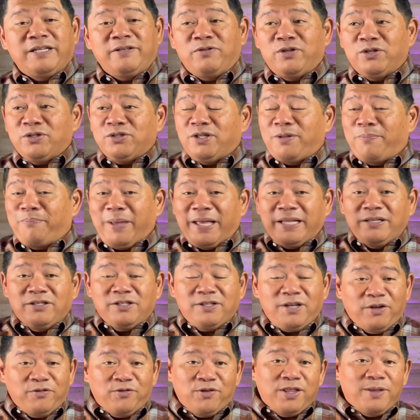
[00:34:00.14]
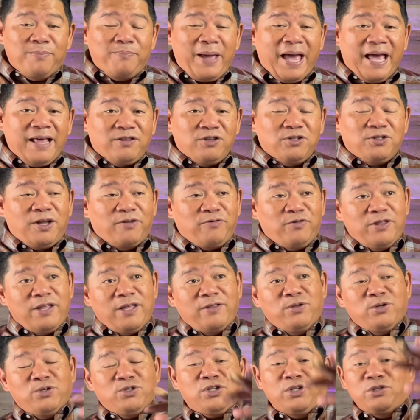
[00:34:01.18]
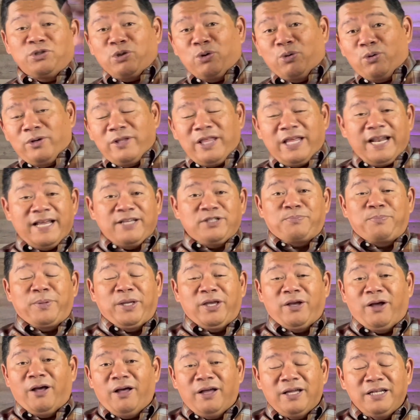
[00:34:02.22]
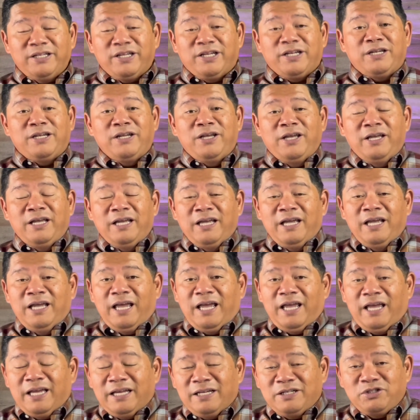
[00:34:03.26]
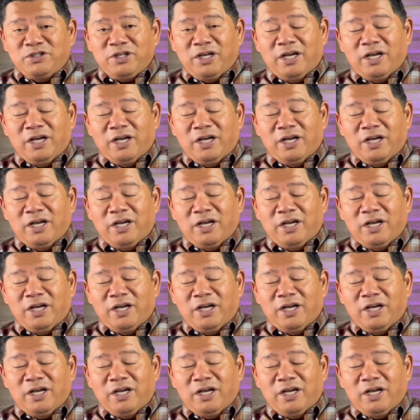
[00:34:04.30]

there's the bed stuff and the bath stuff, and then there's a door that has Beyond, and